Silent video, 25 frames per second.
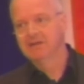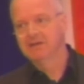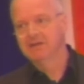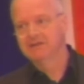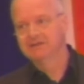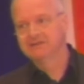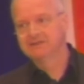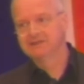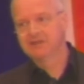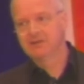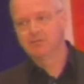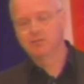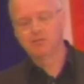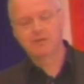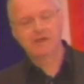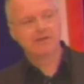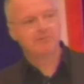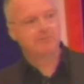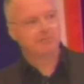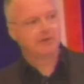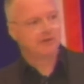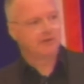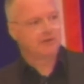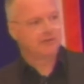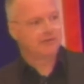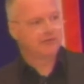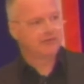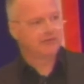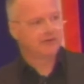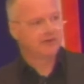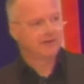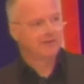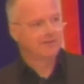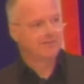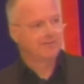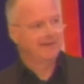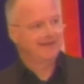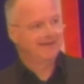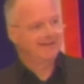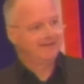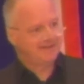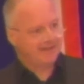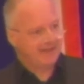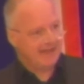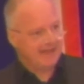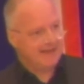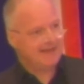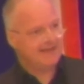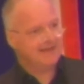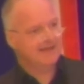in some way both
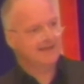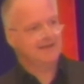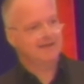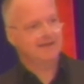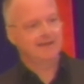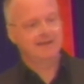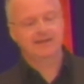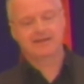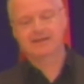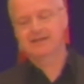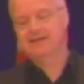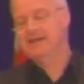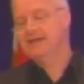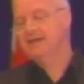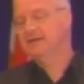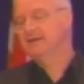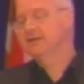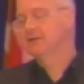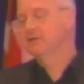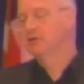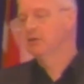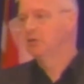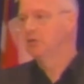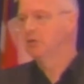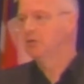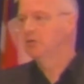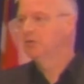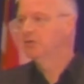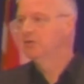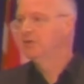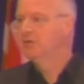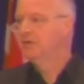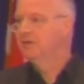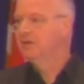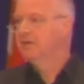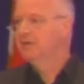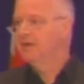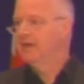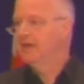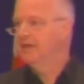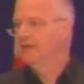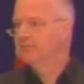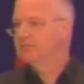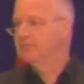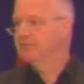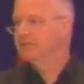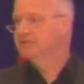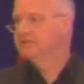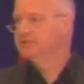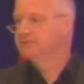maintaining Canadian law and the
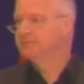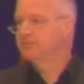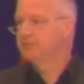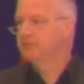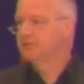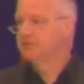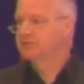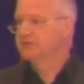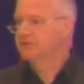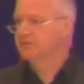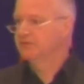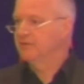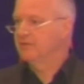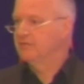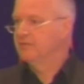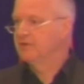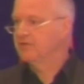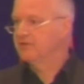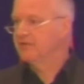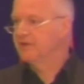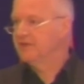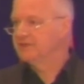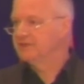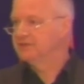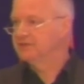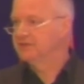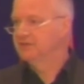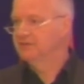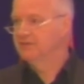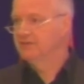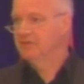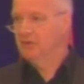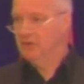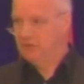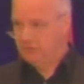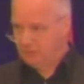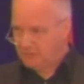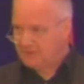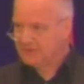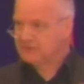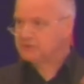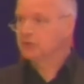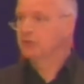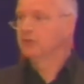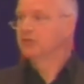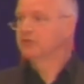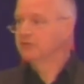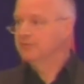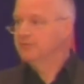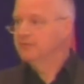principles of immigration on which
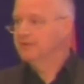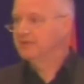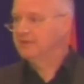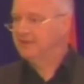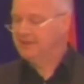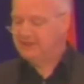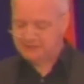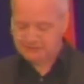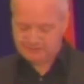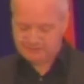ultimately